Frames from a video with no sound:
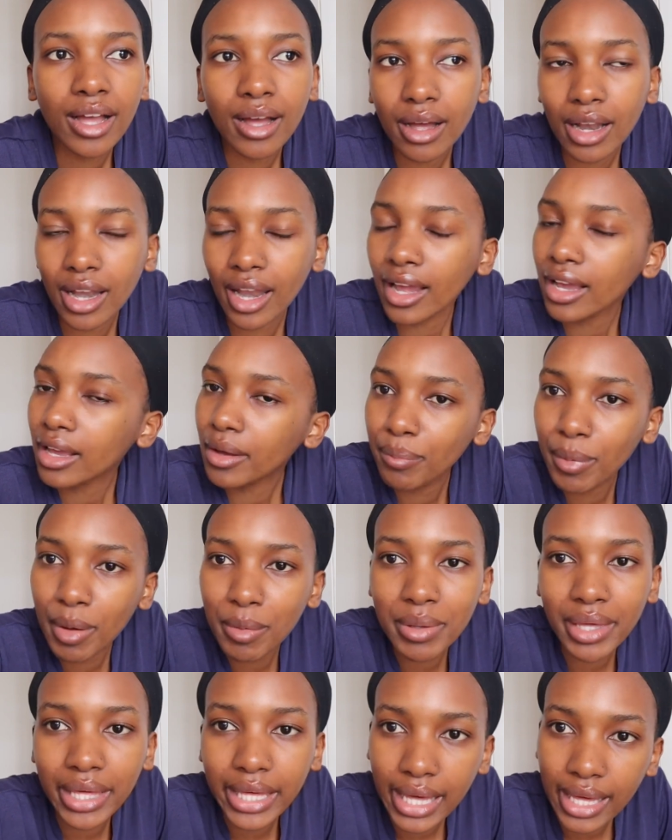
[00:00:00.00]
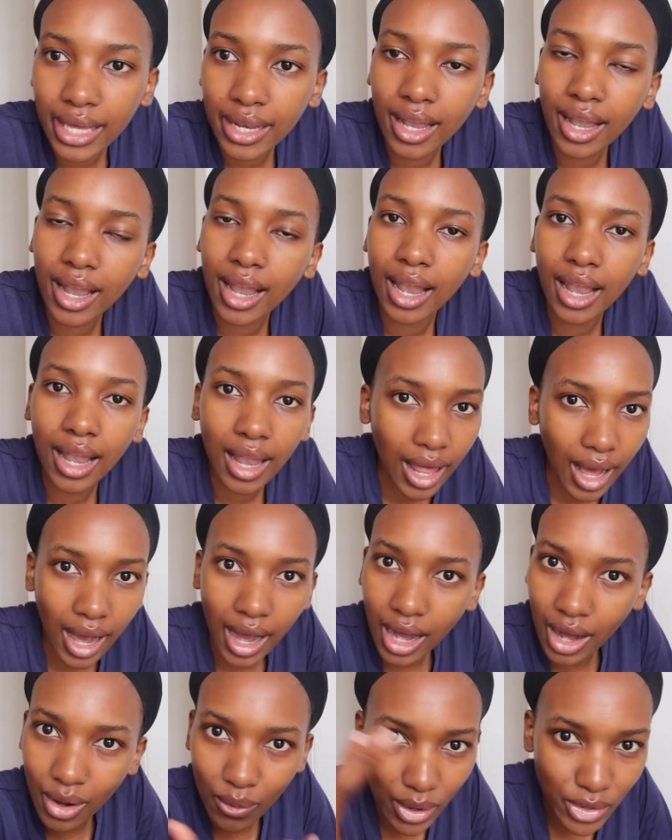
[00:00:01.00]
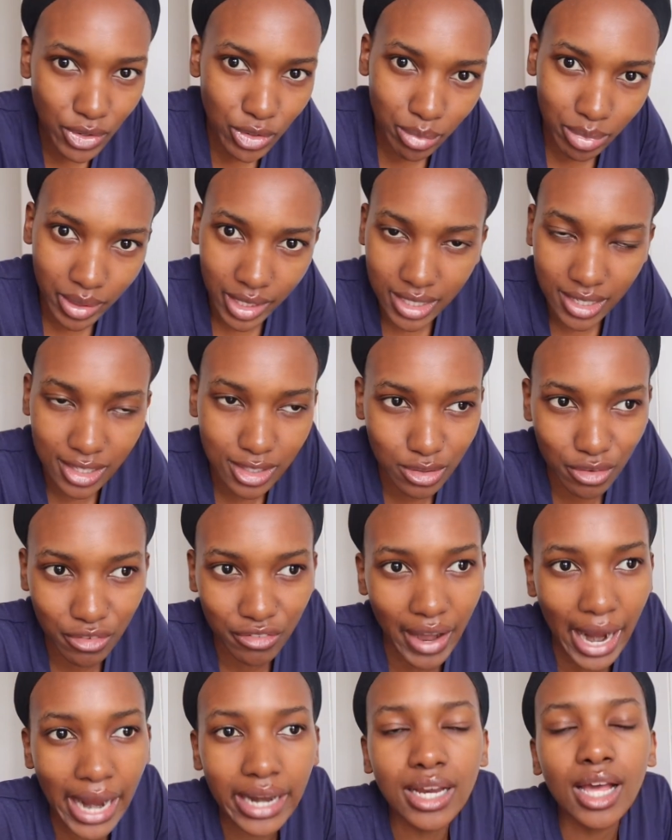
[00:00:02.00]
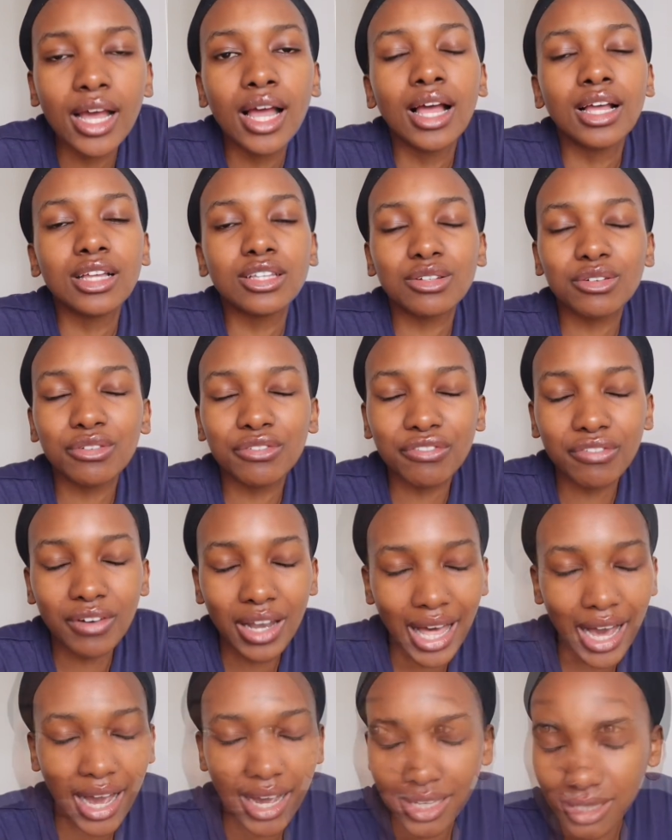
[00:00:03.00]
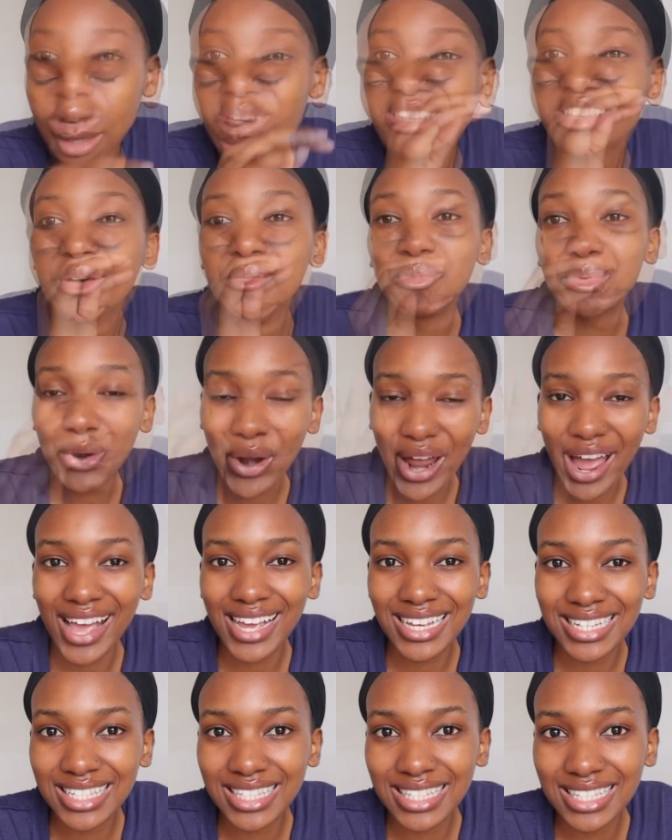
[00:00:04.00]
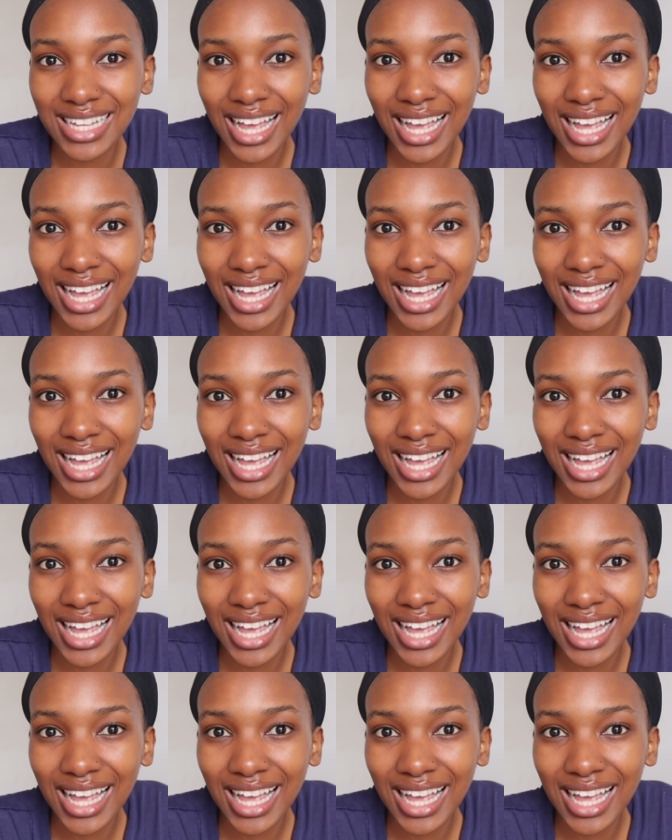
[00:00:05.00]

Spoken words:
like baby girl, how are you planning to fly? I'm so surprised